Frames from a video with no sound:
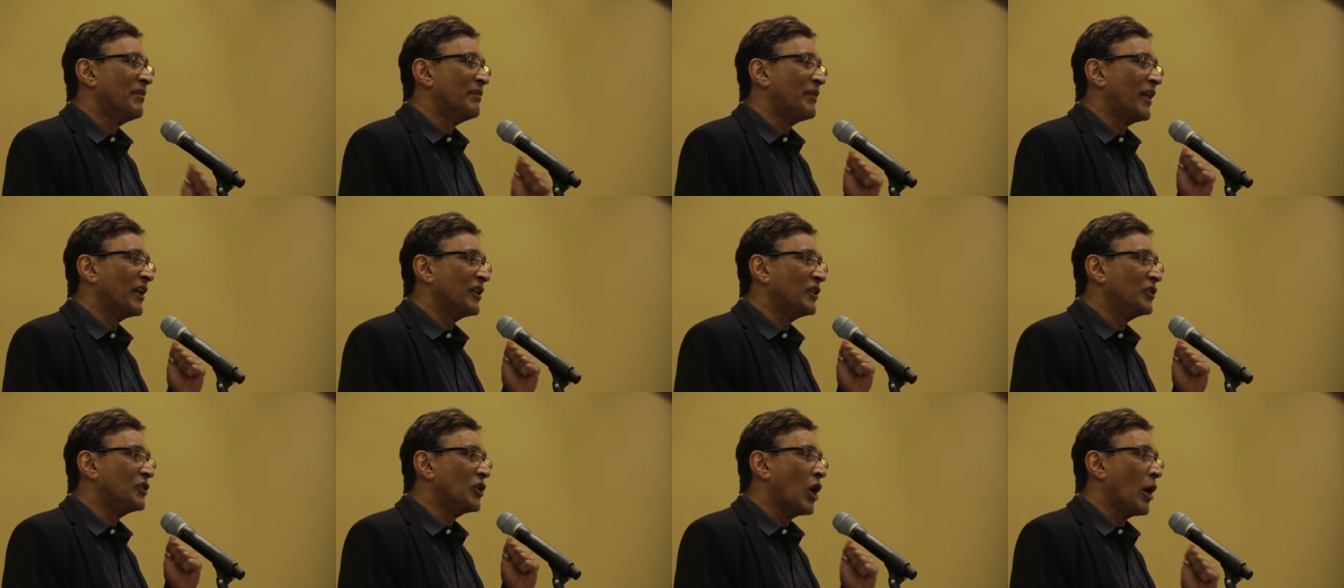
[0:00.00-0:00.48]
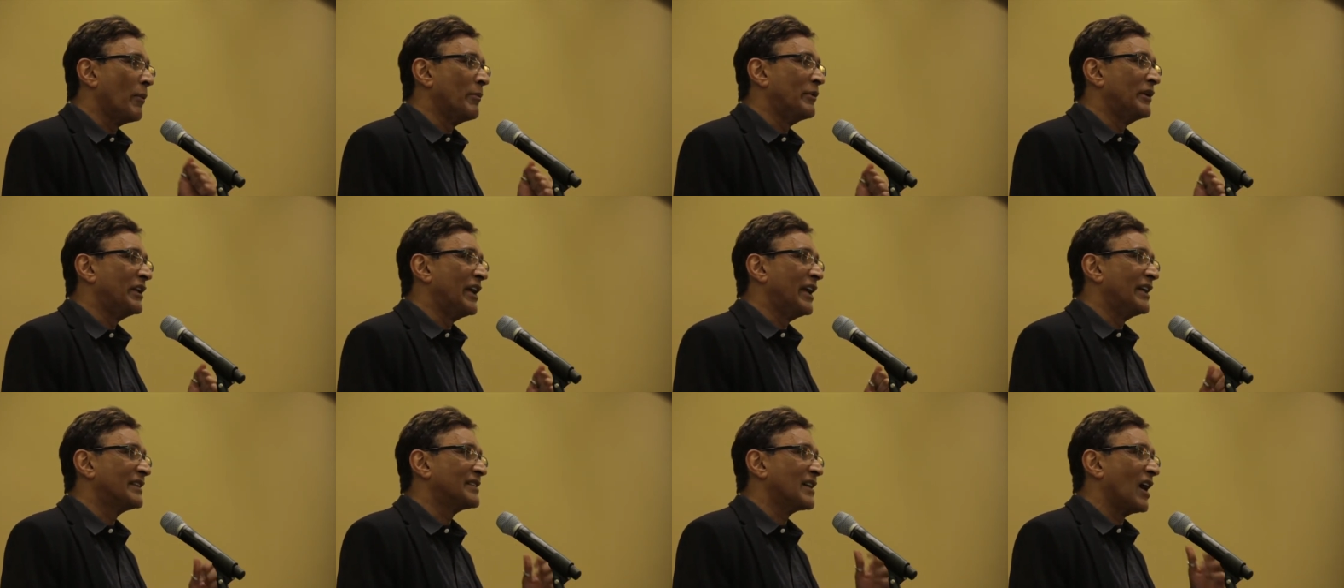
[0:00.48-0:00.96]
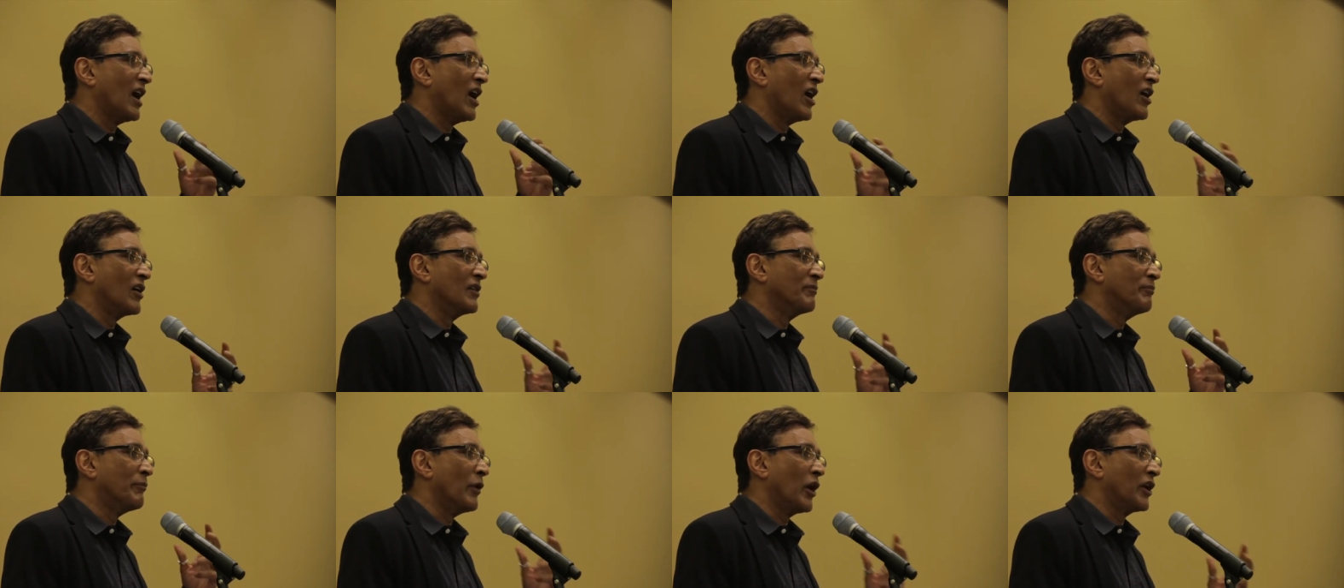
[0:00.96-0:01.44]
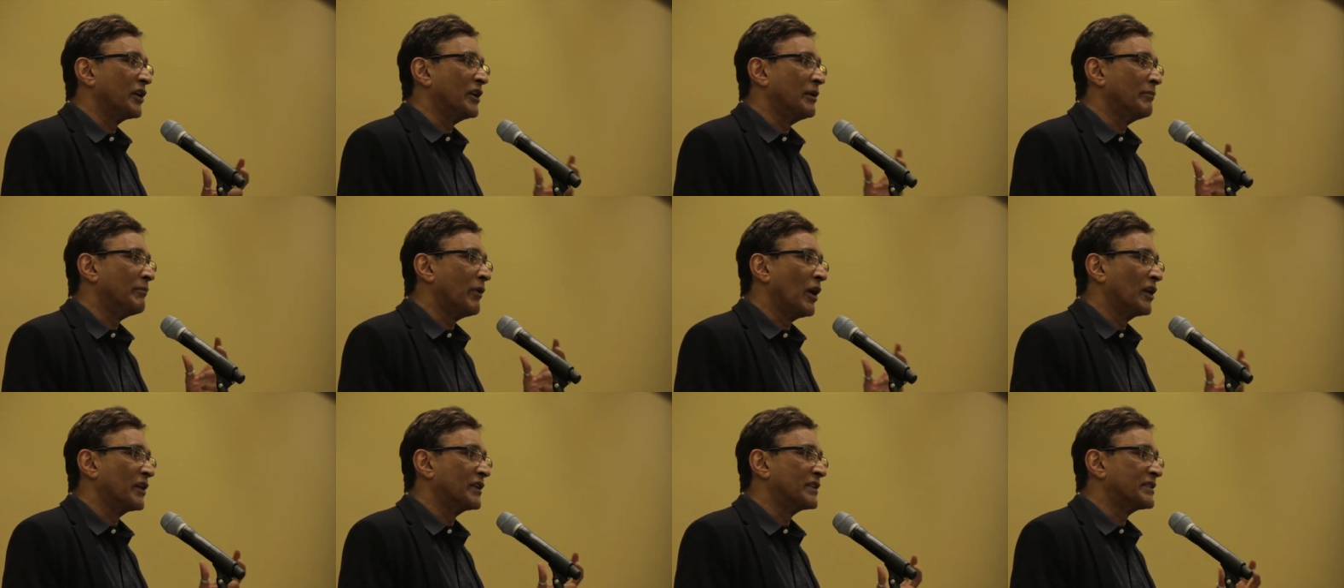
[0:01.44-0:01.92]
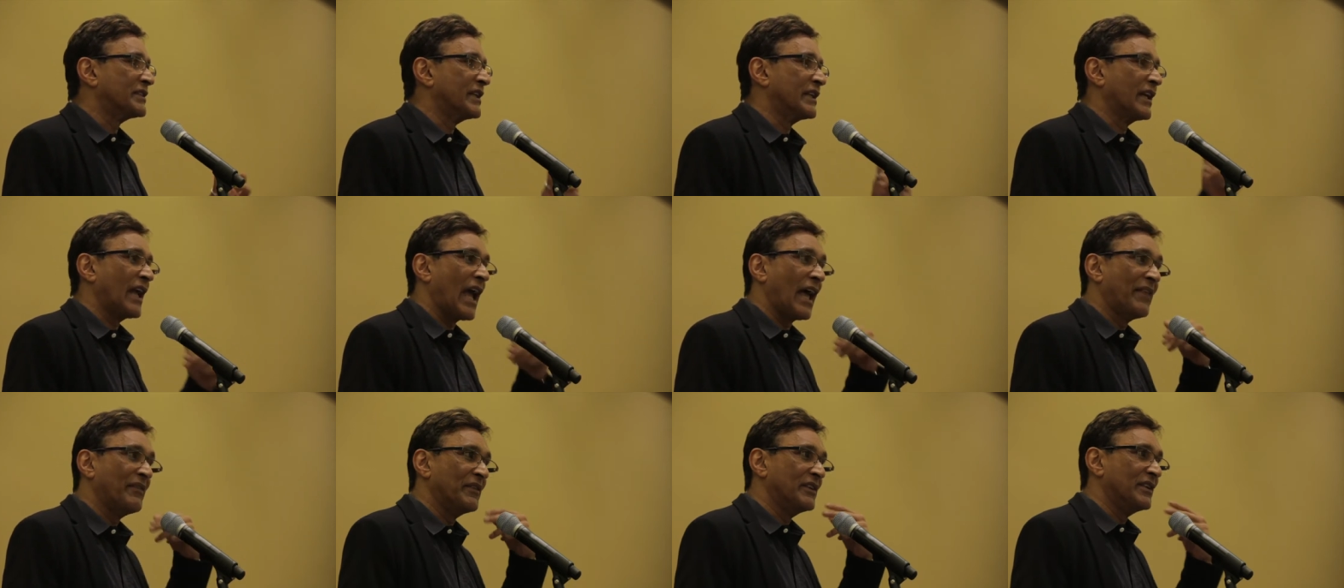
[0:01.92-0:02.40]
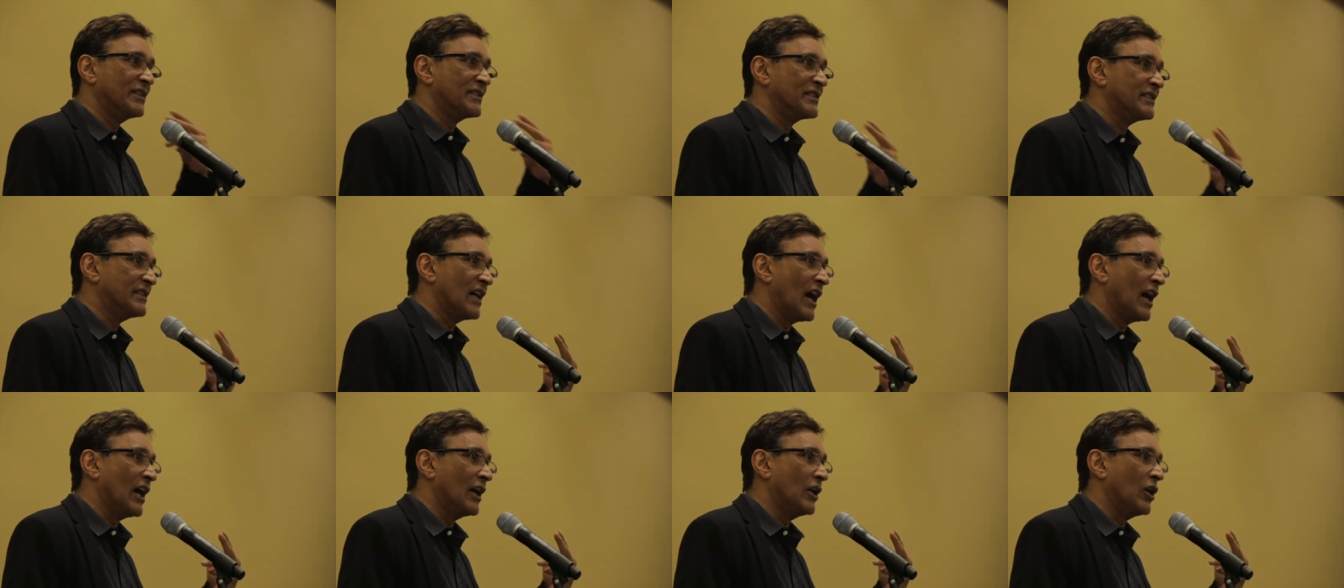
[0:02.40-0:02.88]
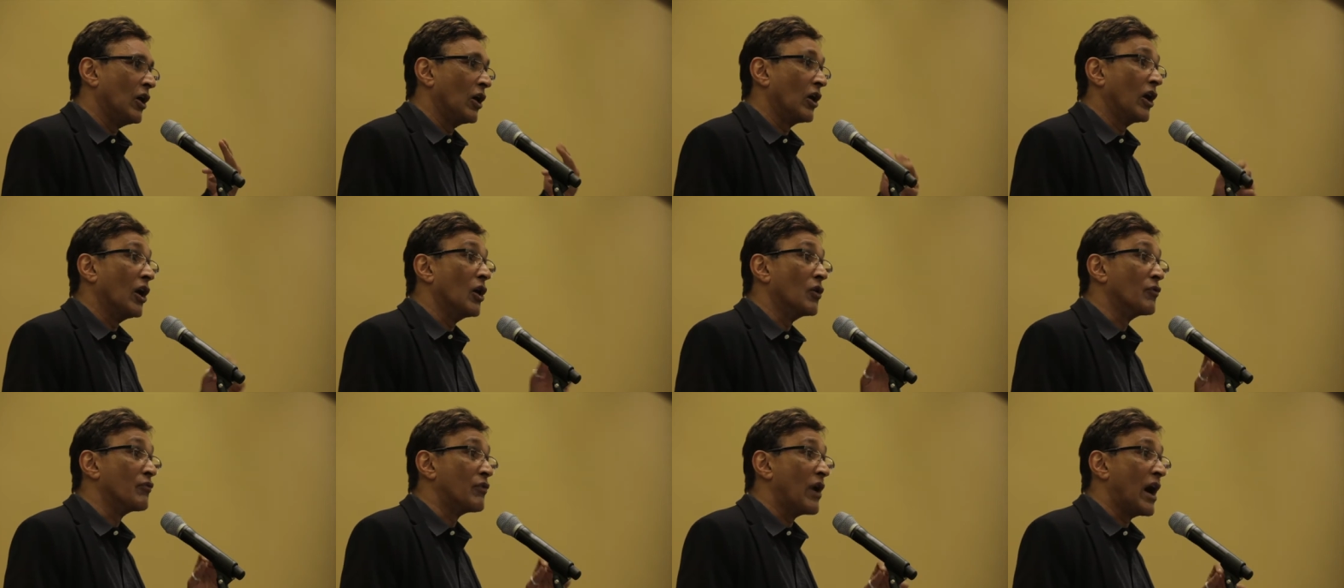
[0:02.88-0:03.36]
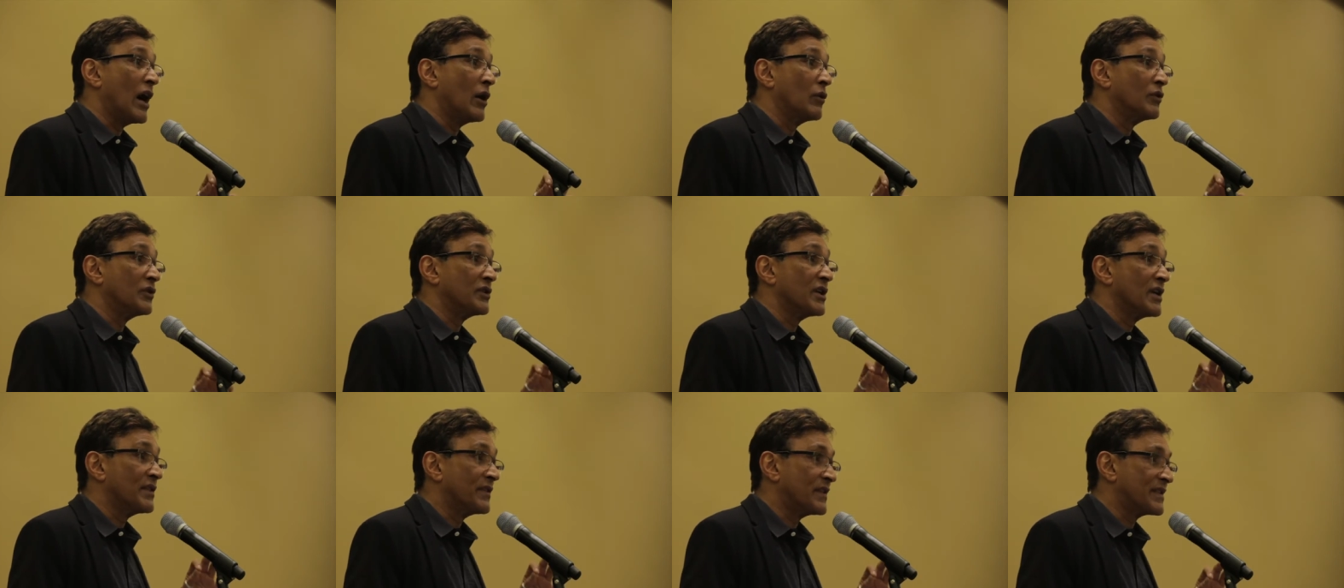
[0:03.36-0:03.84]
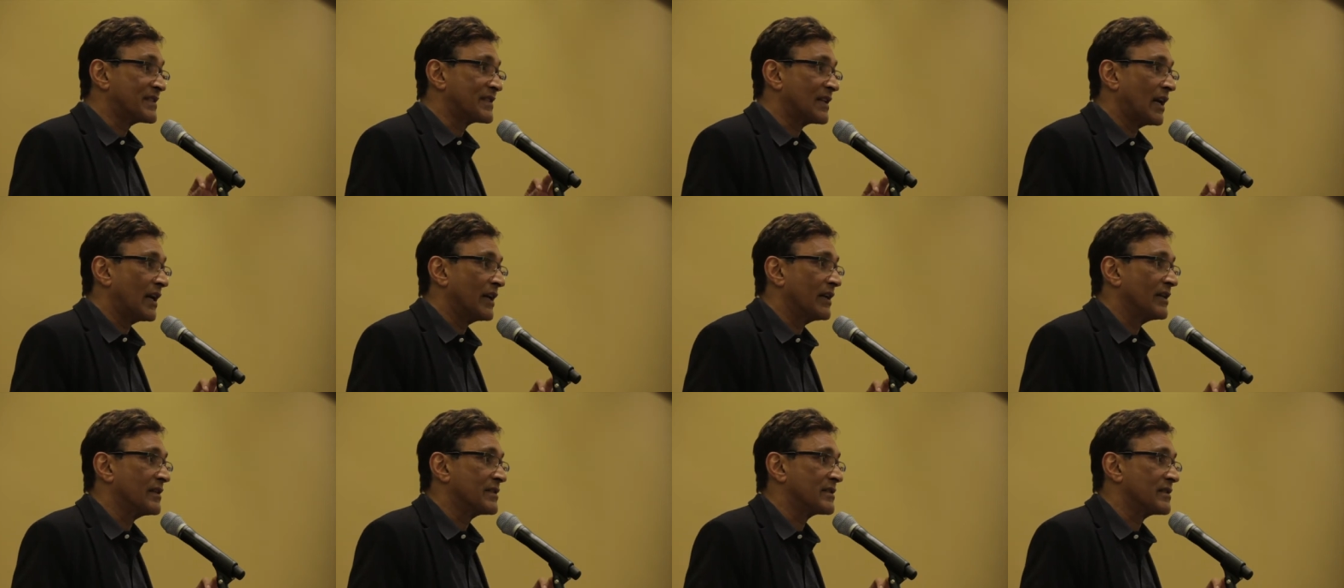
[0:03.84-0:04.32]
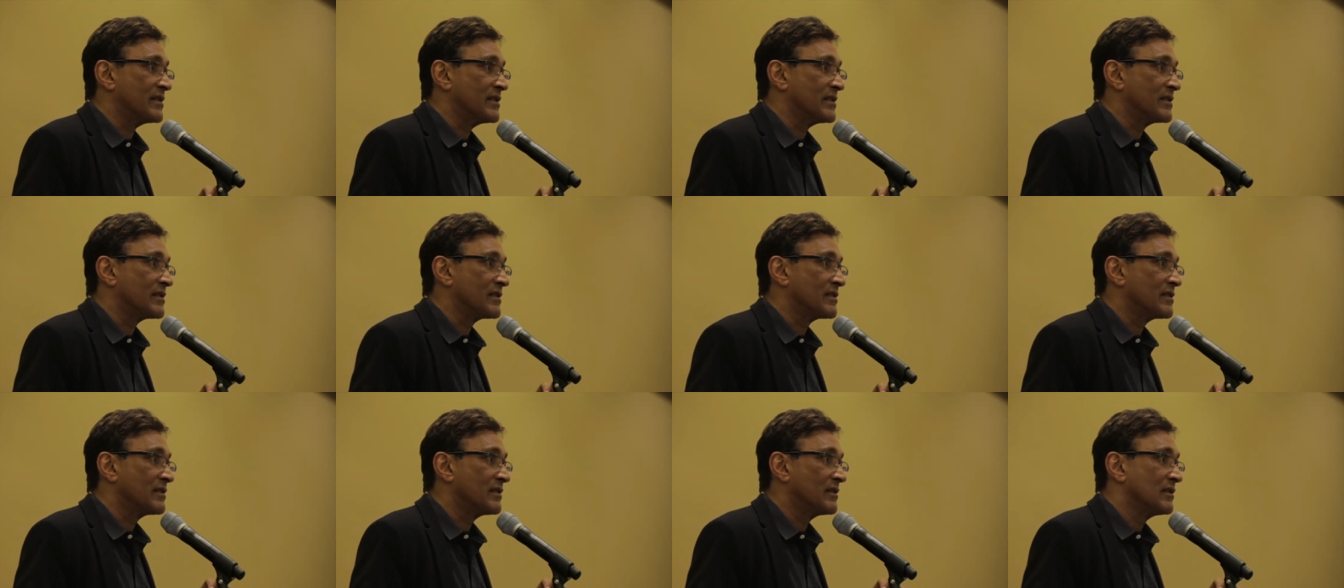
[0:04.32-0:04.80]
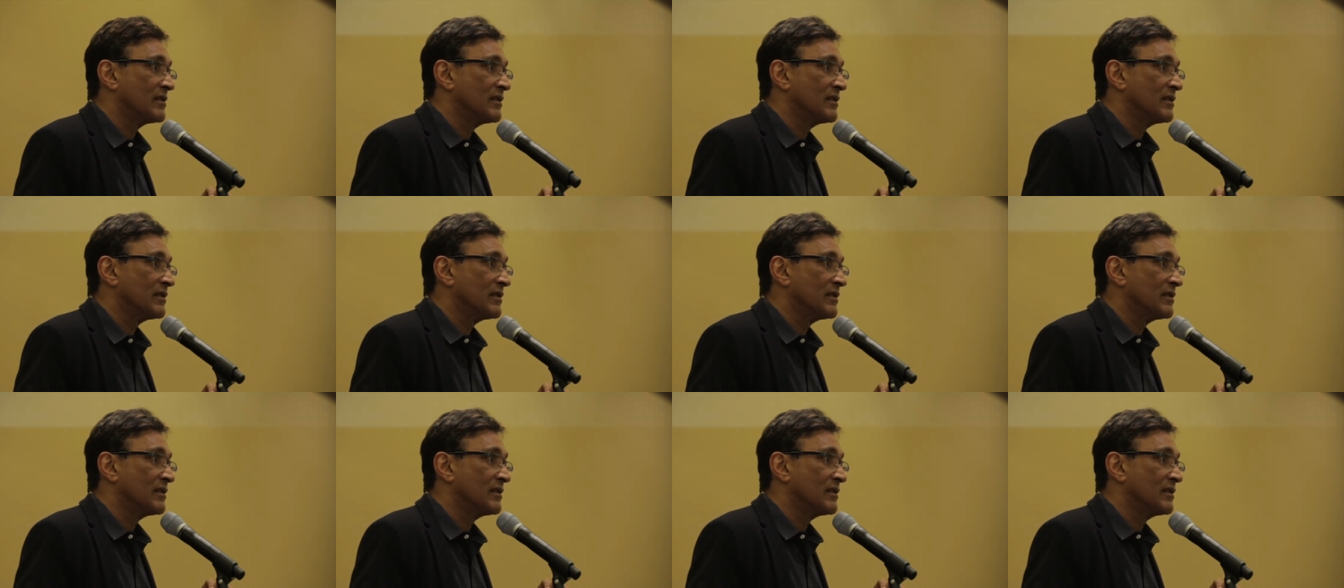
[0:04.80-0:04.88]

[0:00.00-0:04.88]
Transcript: that nominate our body politic and the dialogue around the sciences.